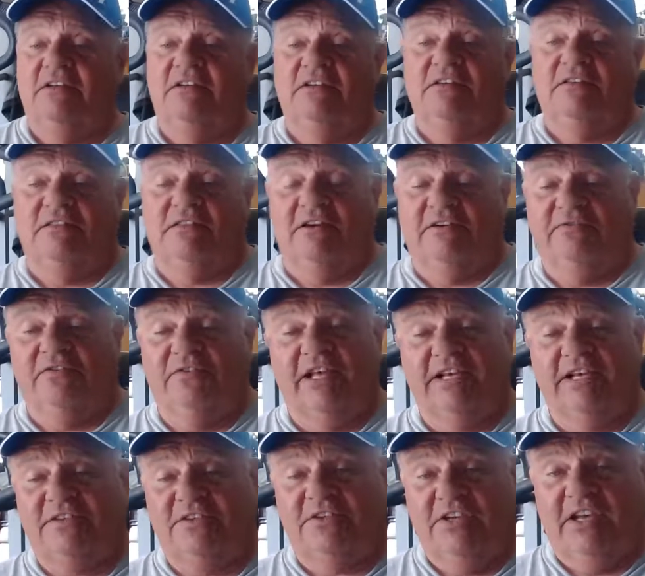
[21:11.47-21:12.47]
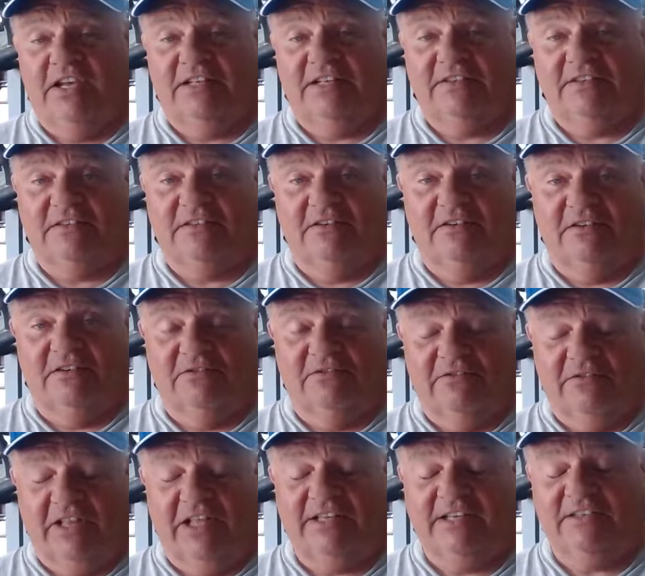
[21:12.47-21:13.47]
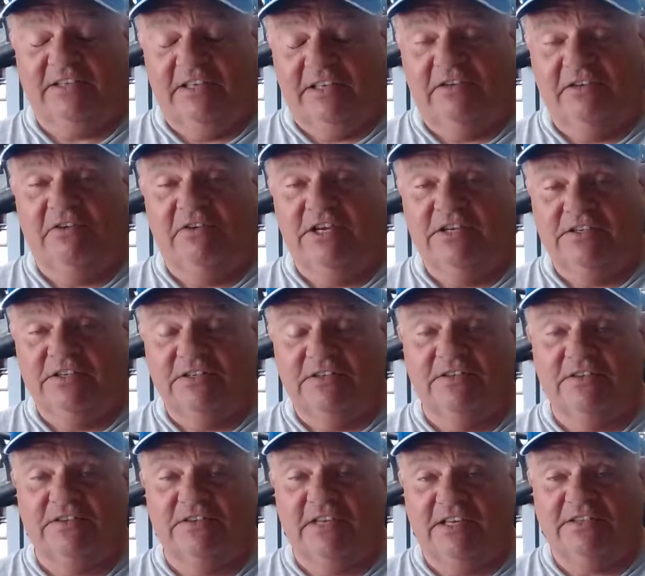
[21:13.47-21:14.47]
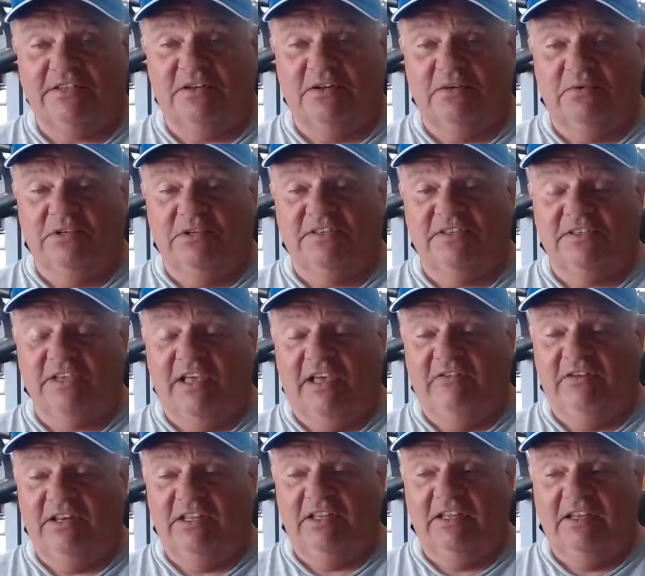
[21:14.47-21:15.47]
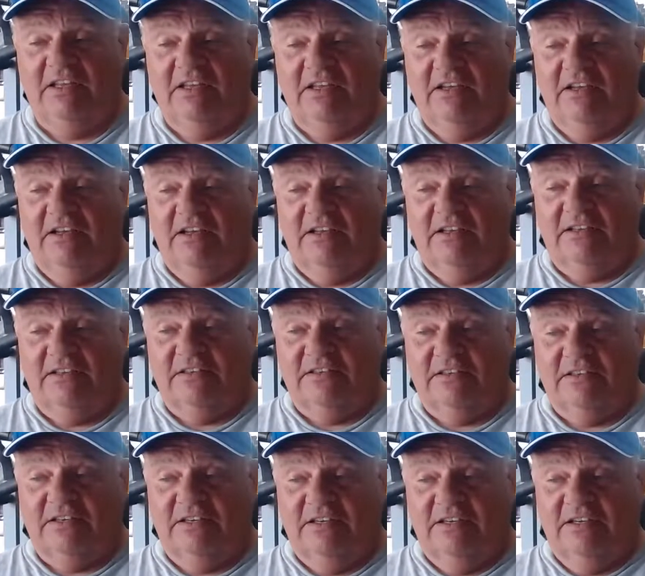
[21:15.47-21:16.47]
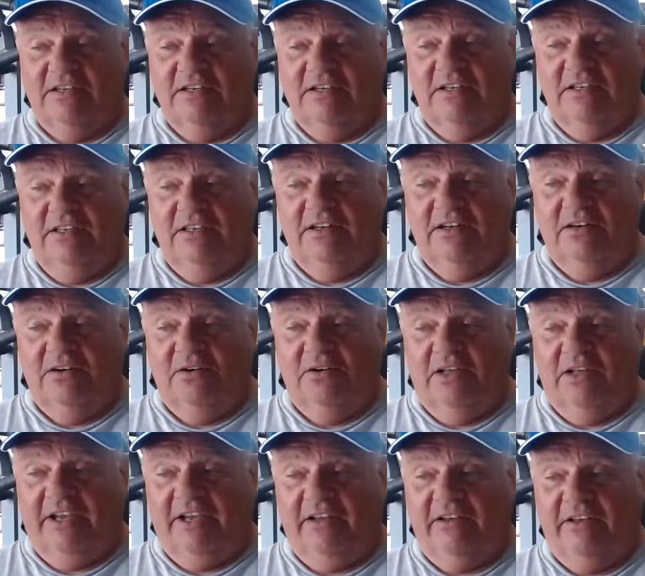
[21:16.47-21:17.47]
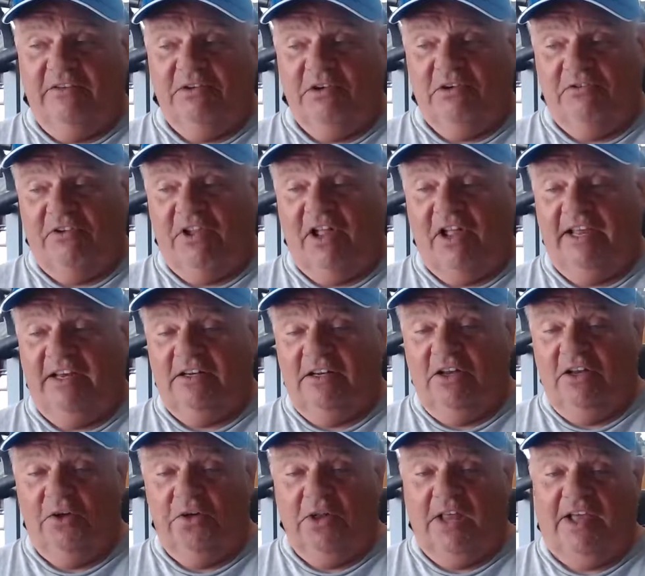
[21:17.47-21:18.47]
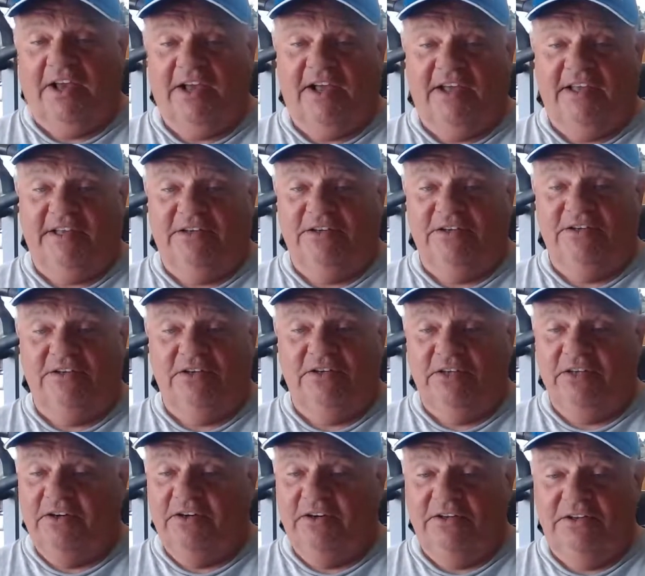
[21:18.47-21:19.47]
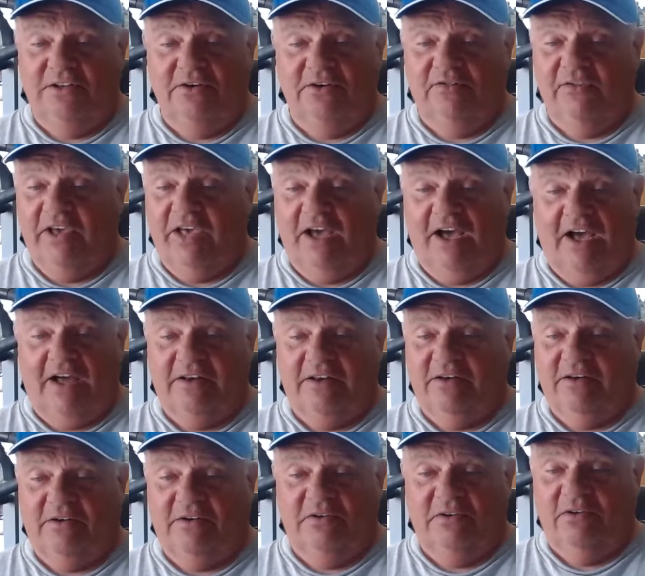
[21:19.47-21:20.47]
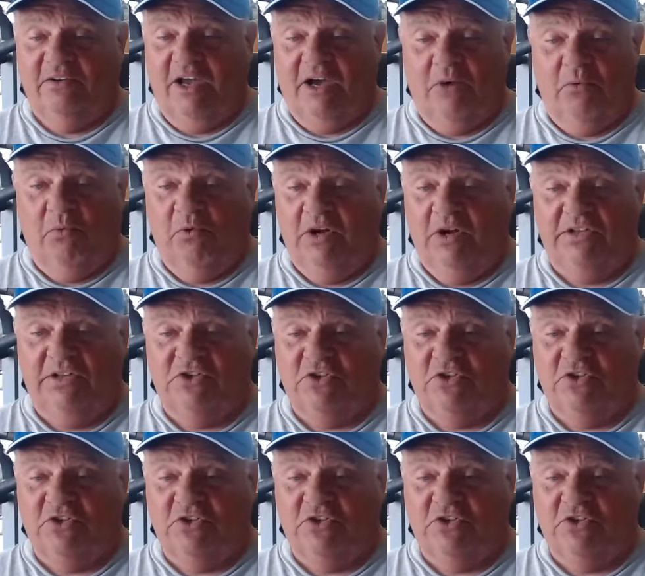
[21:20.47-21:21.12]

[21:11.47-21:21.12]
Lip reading: the Flex Jet or Flex Innovation Cessna 170, because, you know, like if you're flying low like I do, you got one,